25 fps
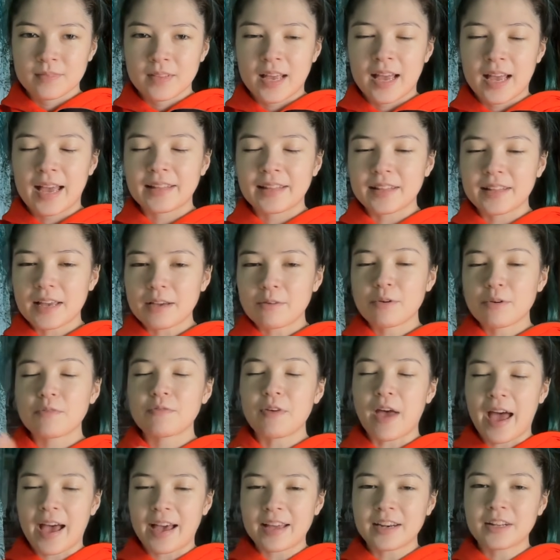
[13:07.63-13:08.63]
And like we've
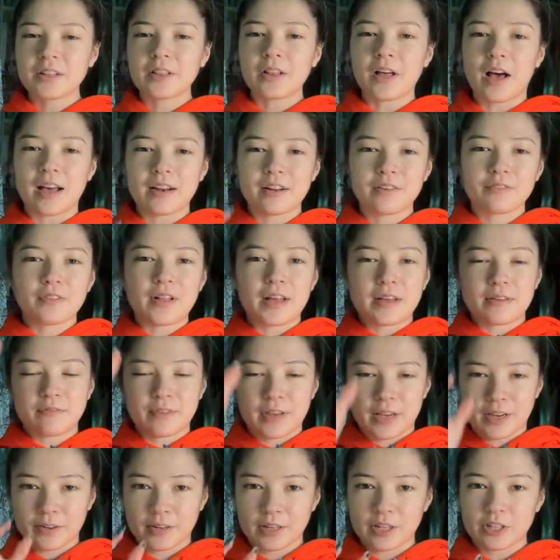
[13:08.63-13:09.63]
had a lot of like
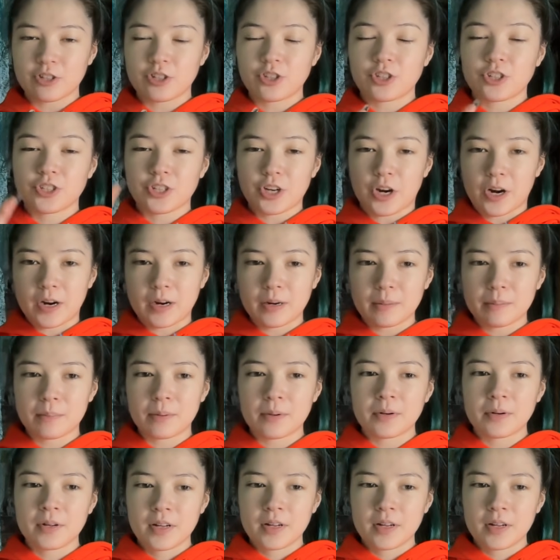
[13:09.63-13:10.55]
very sharp,